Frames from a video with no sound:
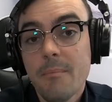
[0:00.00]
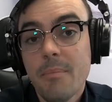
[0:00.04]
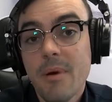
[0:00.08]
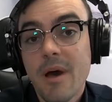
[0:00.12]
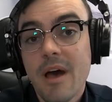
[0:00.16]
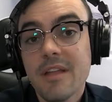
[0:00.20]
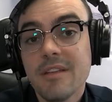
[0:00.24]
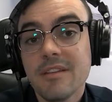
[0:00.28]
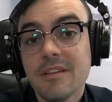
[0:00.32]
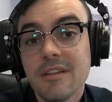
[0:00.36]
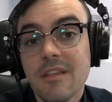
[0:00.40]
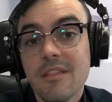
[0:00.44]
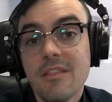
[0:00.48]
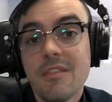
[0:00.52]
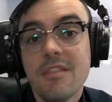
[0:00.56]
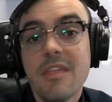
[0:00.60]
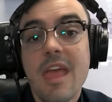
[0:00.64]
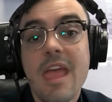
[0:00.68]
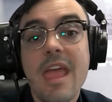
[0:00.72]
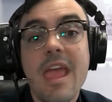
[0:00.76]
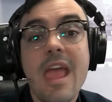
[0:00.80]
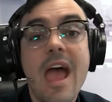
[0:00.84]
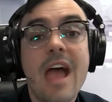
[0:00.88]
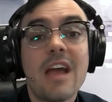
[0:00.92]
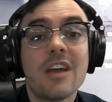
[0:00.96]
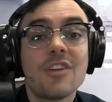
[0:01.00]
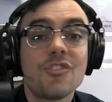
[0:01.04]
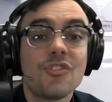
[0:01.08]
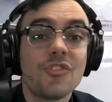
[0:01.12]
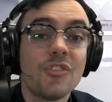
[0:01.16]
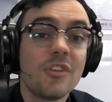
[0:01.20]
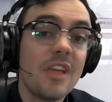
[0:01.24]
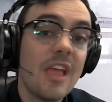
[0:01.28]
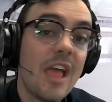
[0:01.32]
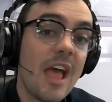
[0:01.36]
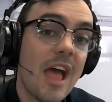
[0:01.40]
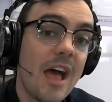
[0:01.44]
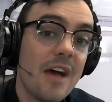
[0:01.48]
but yeah. they
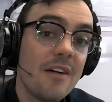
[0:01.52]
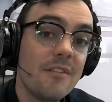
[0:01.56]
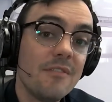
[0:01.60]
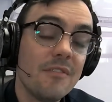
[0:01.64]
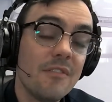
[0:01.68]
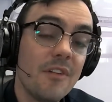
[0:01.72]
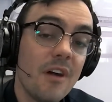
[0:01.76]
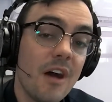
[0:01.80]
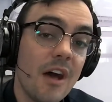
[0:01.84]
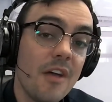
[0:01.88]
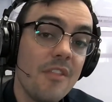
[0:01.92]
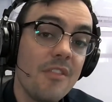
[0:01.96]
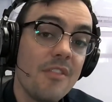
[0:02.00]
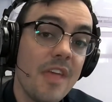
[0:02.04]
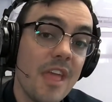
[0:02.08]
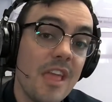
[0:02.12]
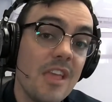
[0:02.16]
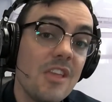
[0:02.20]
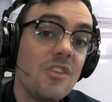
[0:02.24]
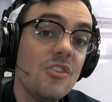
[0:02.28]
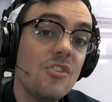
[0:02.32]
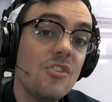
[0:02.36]
actually have, uh, they